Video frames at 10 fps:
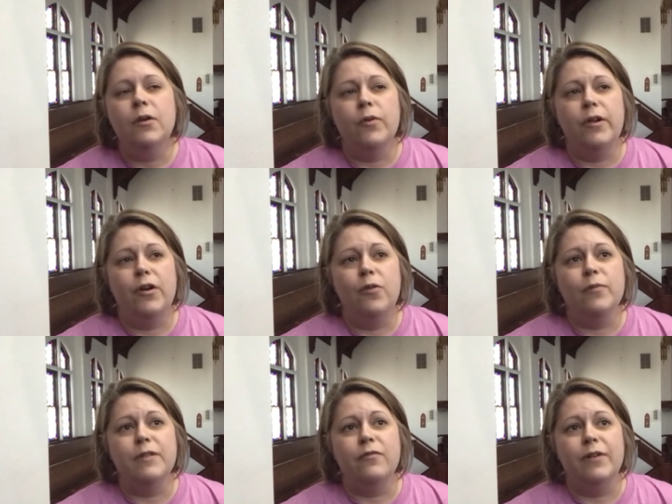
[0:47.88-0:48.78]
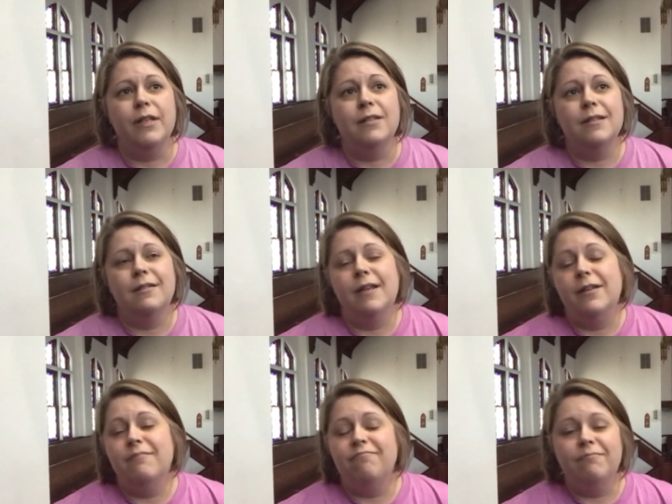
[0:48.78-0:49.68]
with our homeless friends, and,
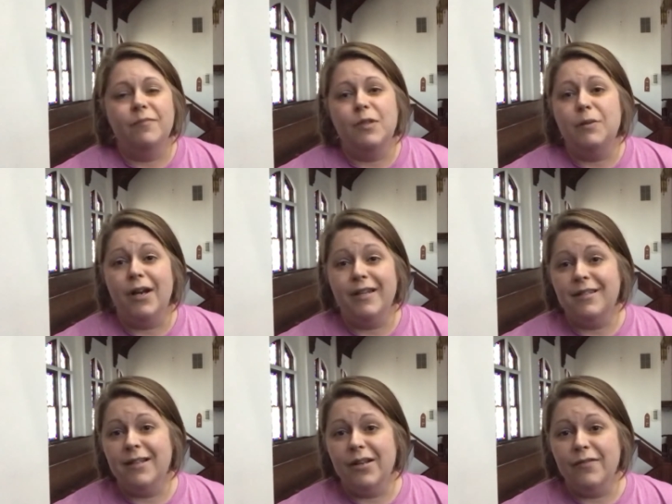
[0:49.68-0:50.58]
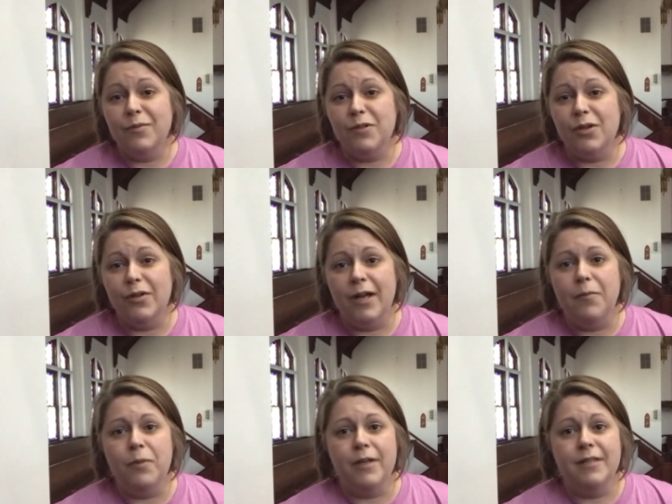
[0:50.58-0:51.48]
and to be honest, none of them showed
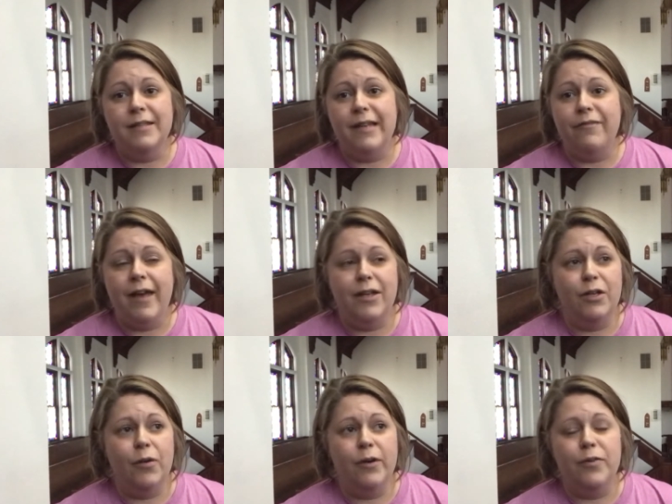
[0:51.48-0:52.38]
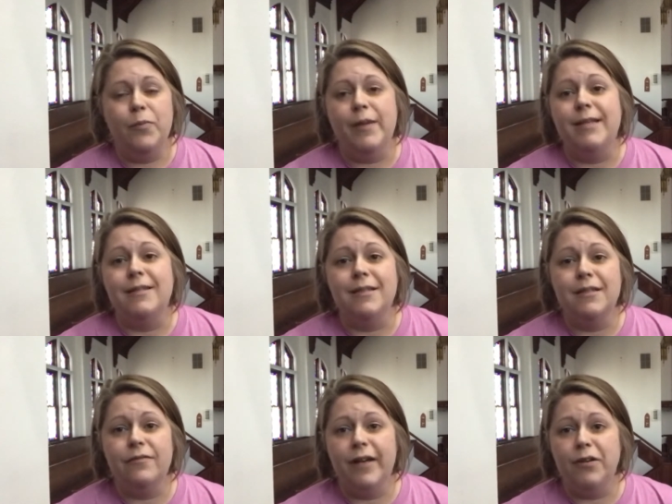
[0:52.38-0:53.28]
up because they've had to go other places
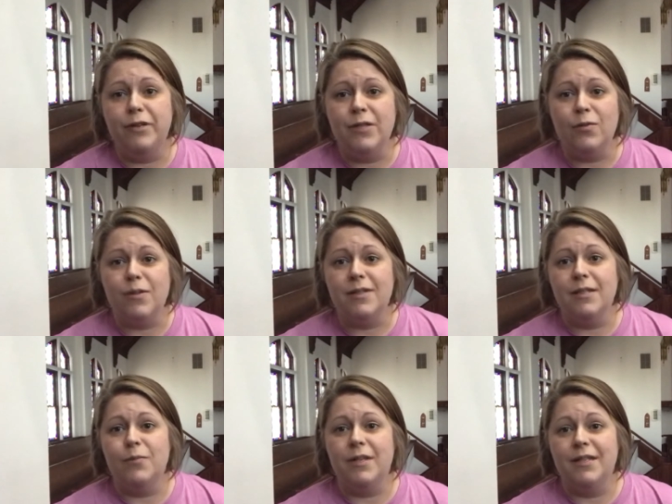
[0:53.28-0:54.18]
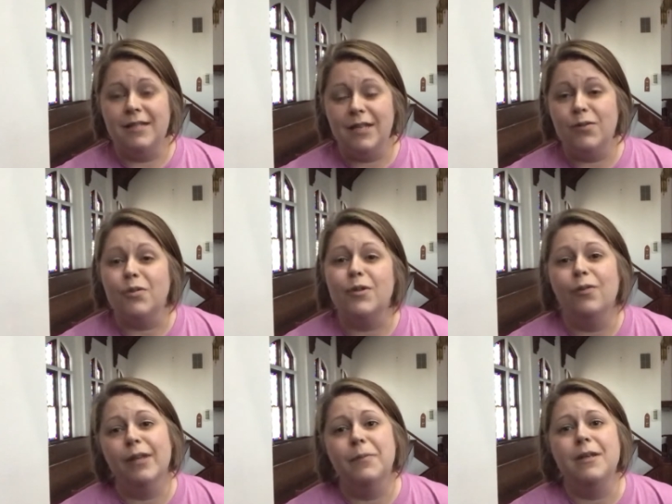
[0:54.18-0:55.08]
to find resources because things are so
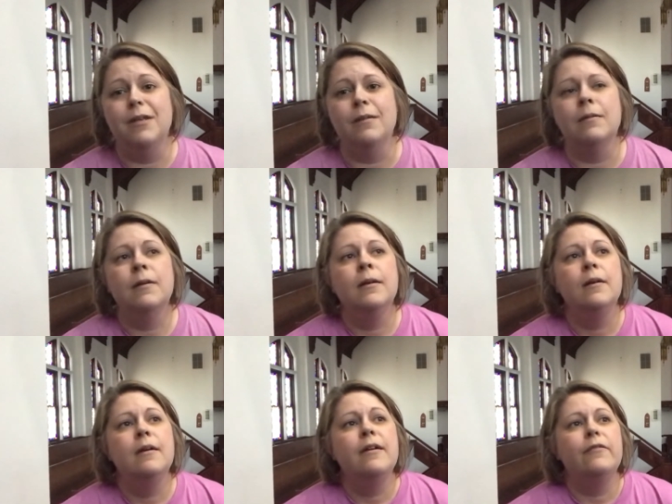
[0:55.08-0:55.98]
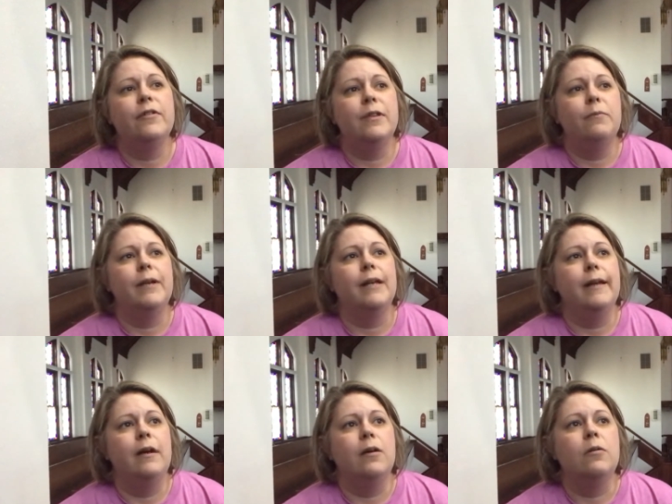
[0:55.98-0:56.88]
limited for them right
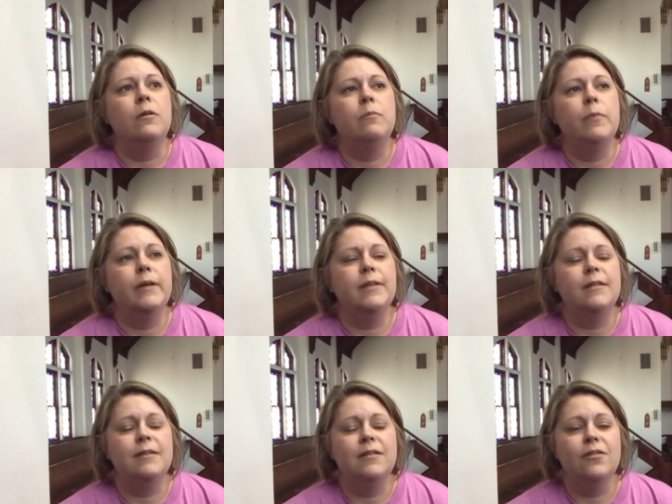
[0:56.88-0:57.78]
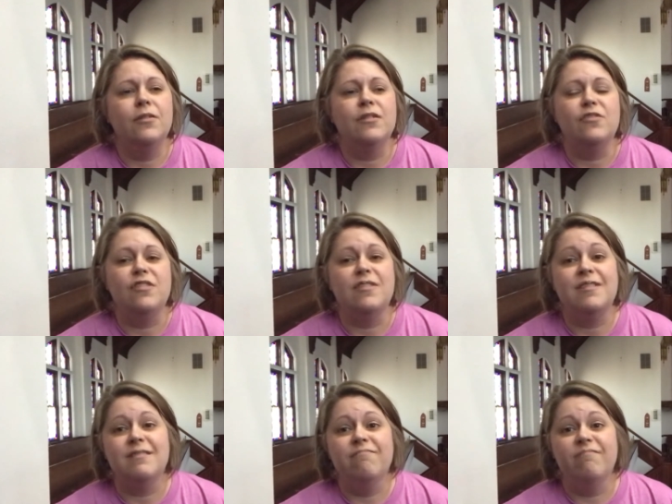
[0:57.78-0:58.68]
now. But it still is
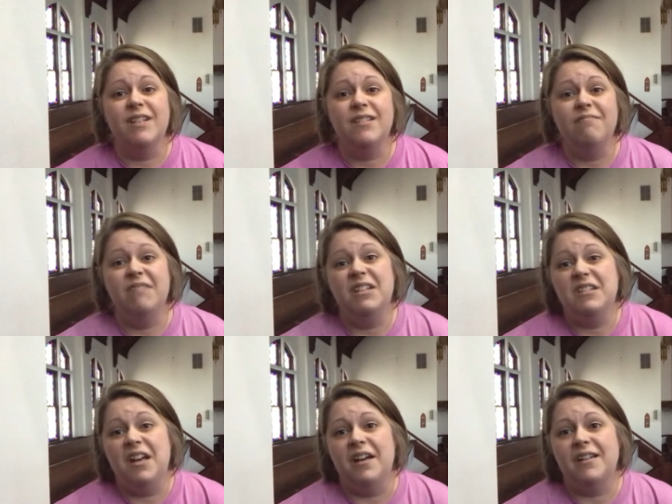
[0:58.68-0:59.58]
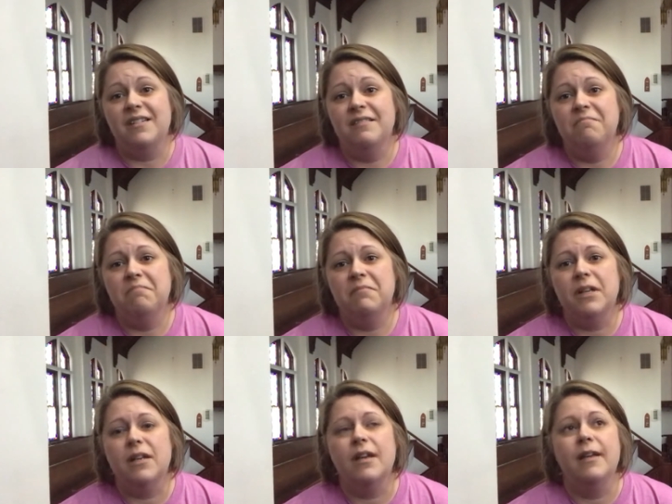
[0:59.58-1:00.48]
just, it, it sucks.
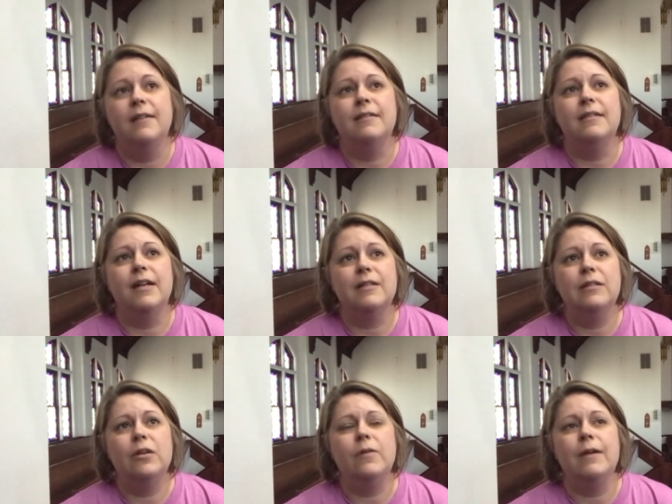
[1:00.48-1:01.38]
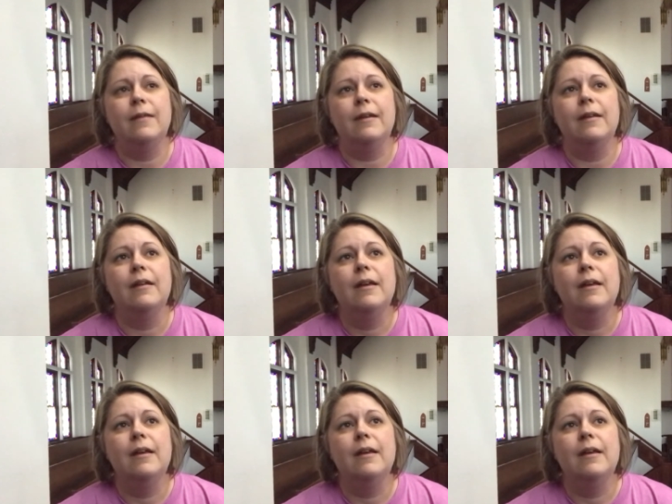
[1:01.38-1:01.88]
It sucks knowing that